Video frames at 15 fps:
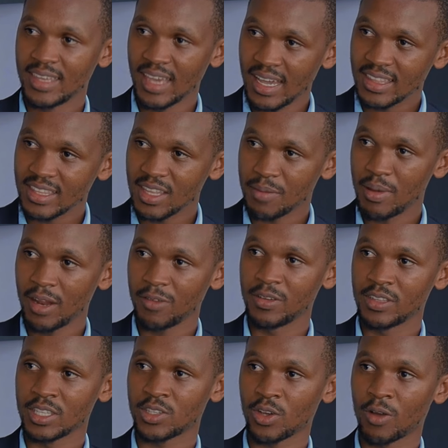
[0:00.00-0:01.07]
Yet the
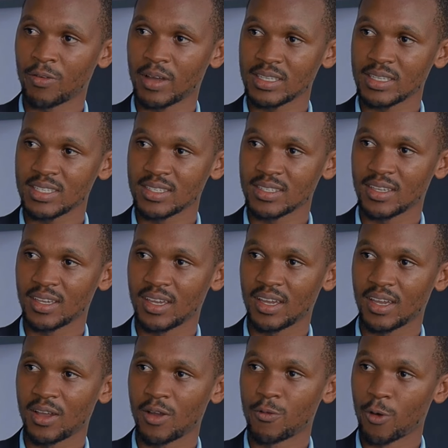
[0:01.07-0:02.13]
benefit it offers
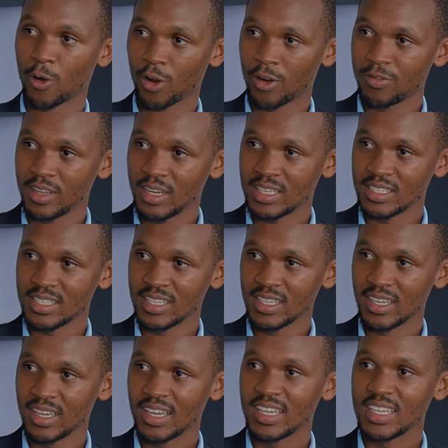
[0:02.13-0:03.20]
for conveniency,
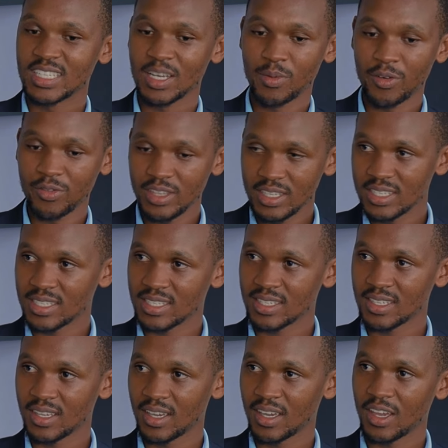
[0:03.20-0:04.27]
some of these,
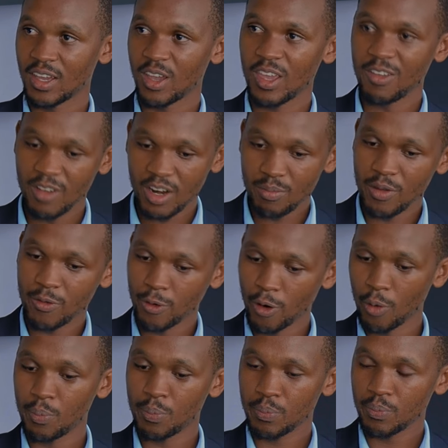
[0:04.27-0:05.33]
even
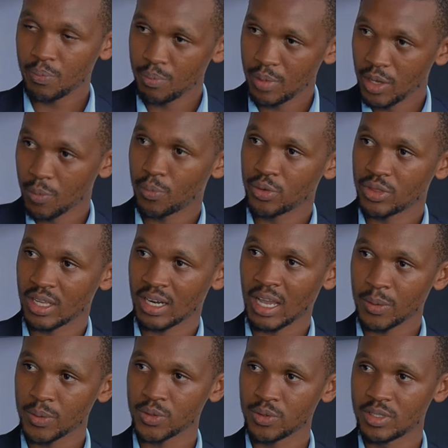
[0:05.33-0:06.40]
before being put in
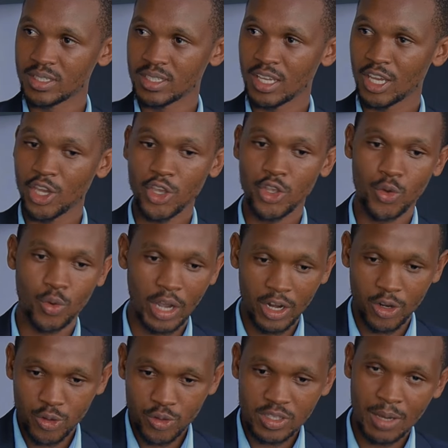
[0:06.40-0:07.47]
capsules, you
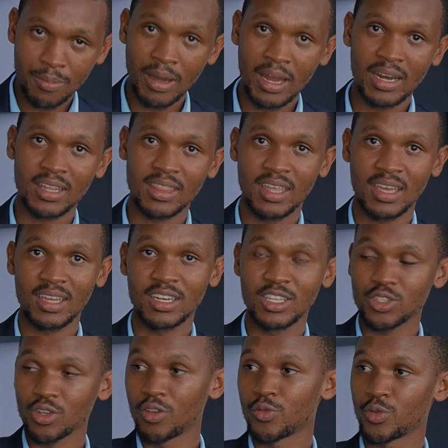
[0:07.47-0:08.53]
can use them and they
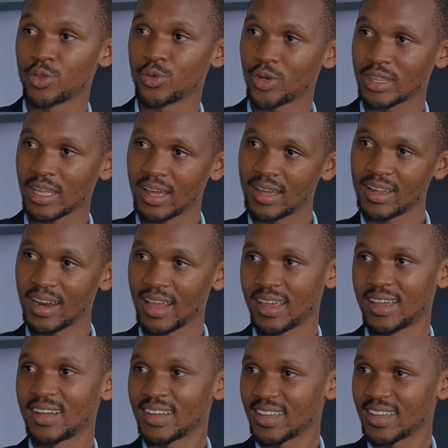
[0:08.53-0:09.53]
dissolve with water, like